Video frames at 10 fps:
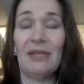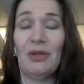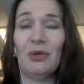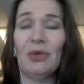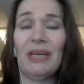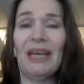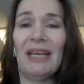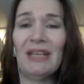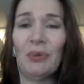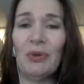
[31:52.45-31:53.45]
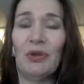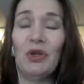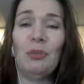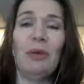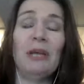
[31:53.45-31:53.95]
that you're connecting with
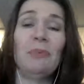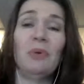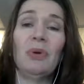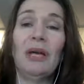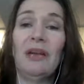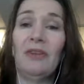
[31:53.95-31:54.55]
new people,